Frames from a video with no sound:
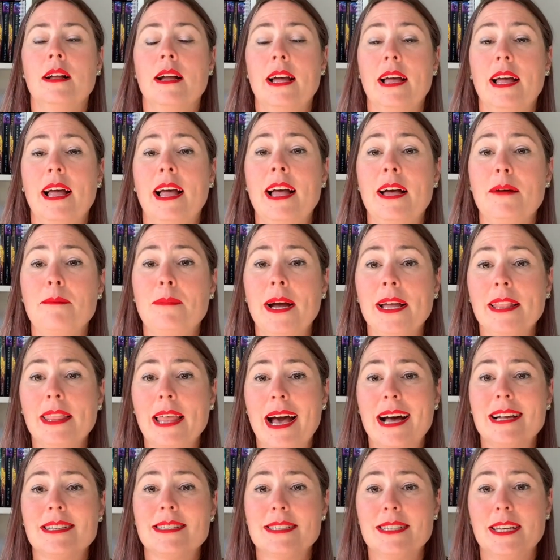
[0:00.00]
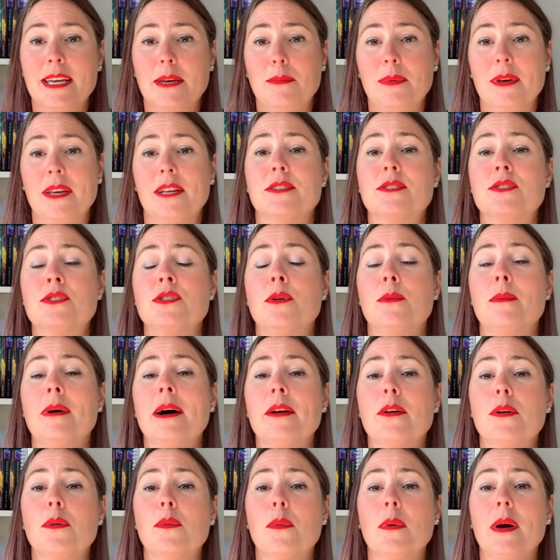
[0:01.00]
And my last tip is, no
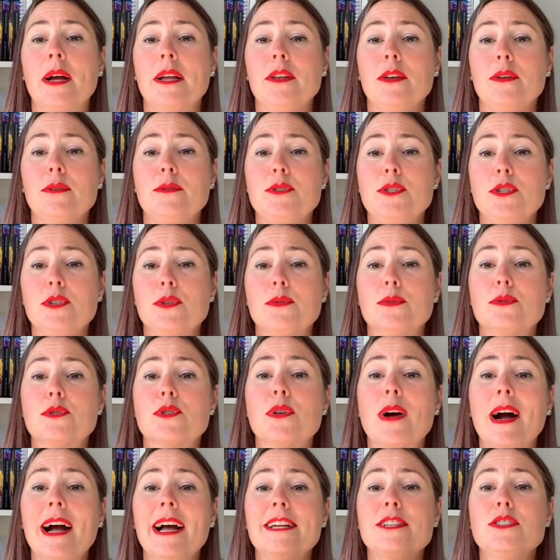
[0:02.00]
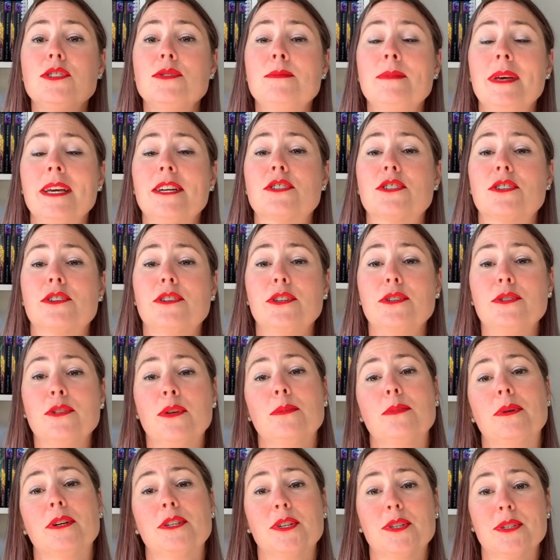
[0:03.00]
matter what you do, try to make sure you don't
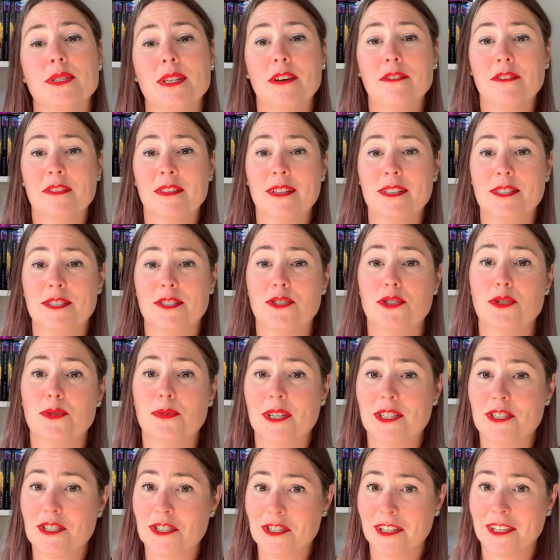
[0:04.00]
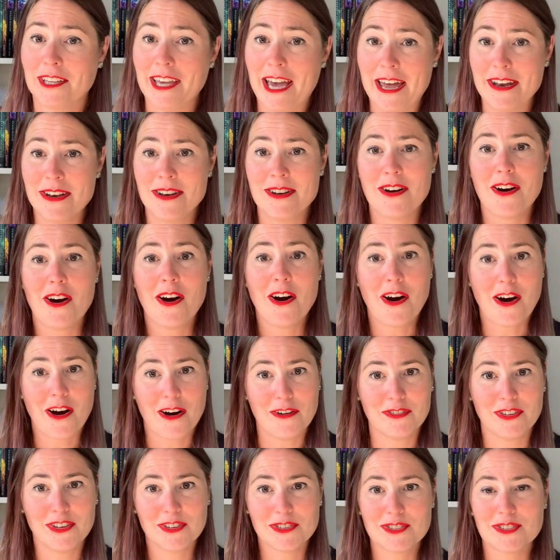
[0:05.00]
put yourself in this situation again.
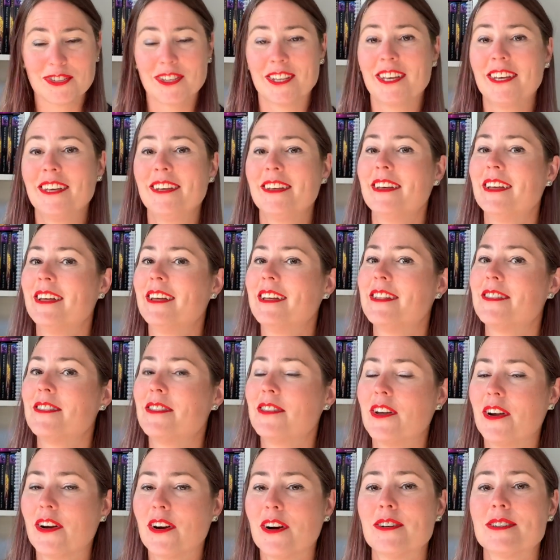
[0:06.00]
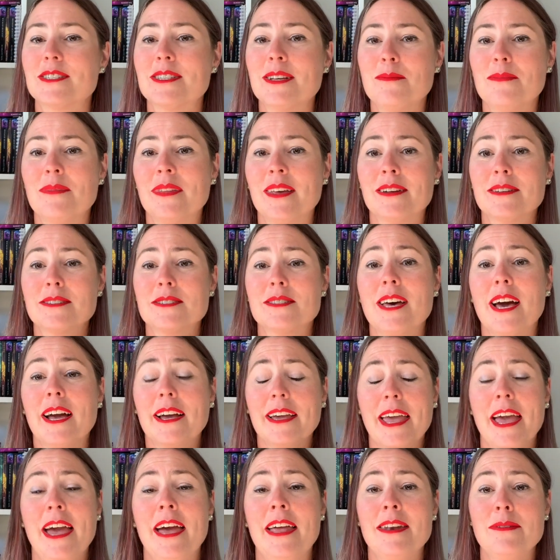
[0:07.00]
Obviously, there are some things that
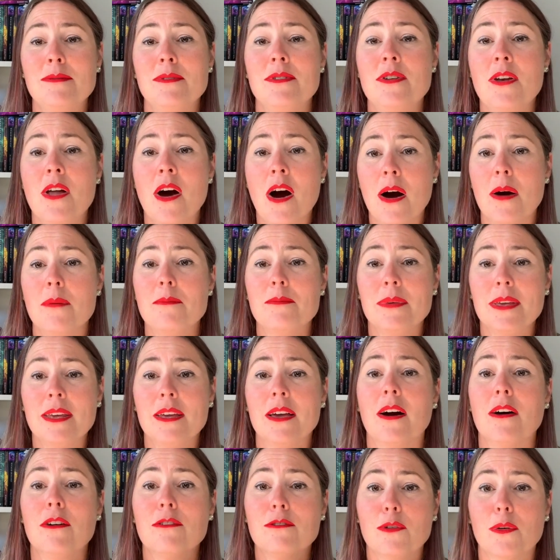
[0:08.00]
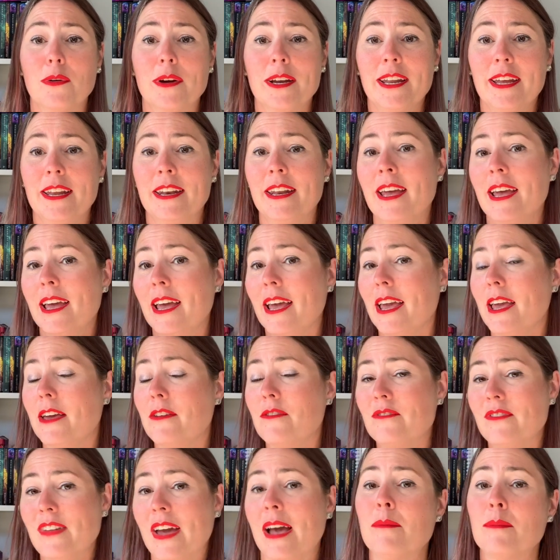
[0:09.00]
cannot be avoided. A
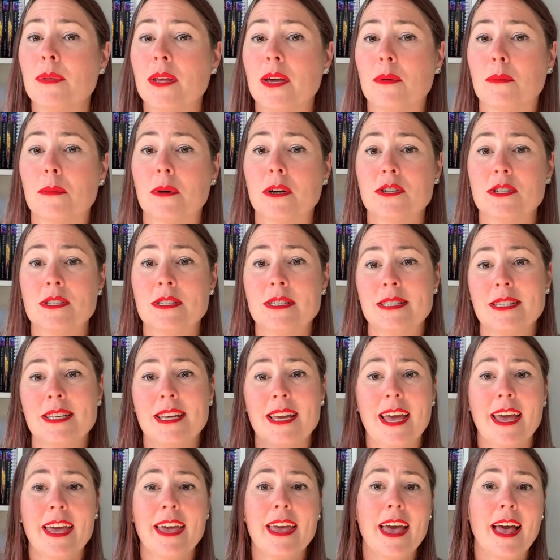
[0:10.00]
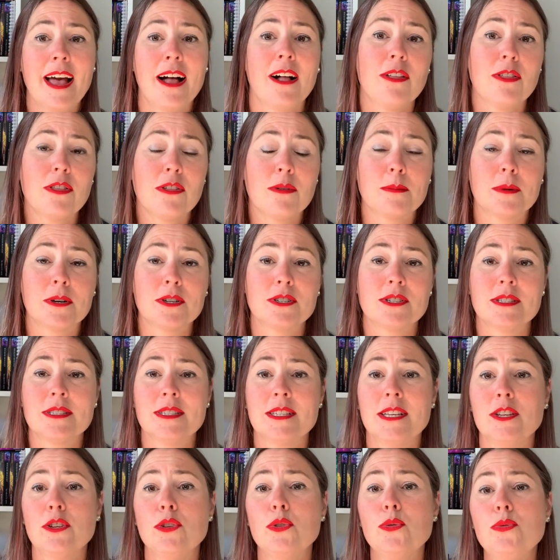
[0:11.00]
family emergency, a health
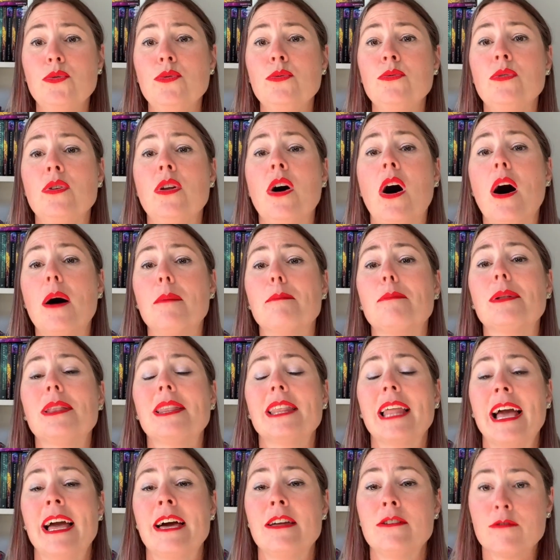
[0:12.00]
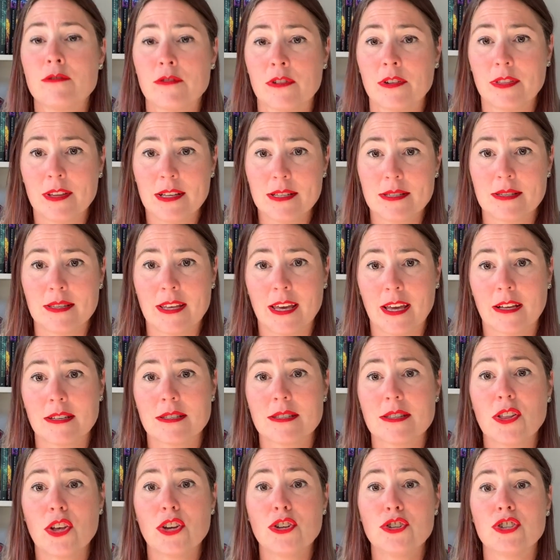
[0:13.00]
emergency. You do not plan for these things.
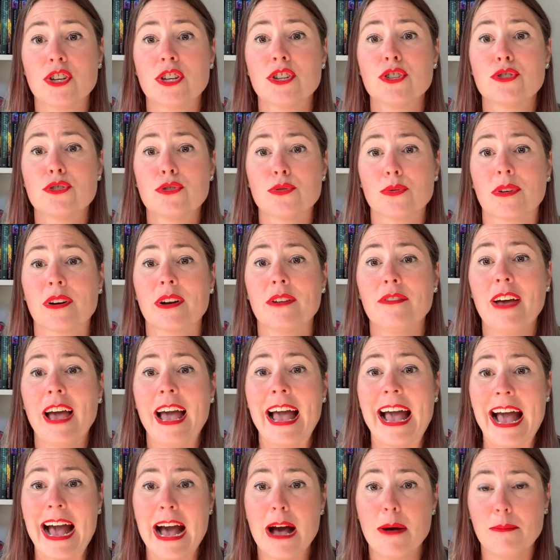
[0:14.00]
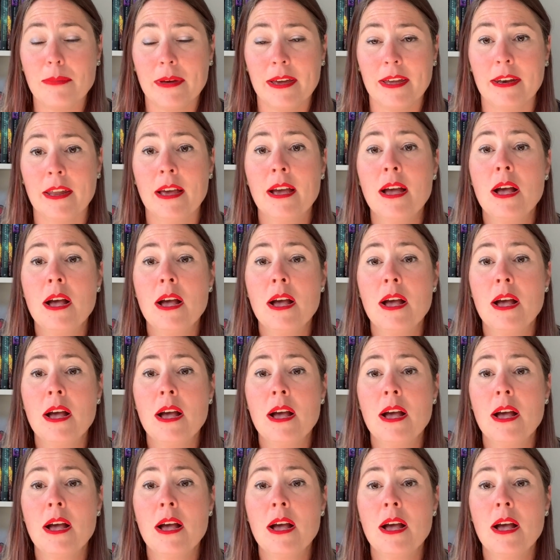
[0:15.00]
They just sort of happen.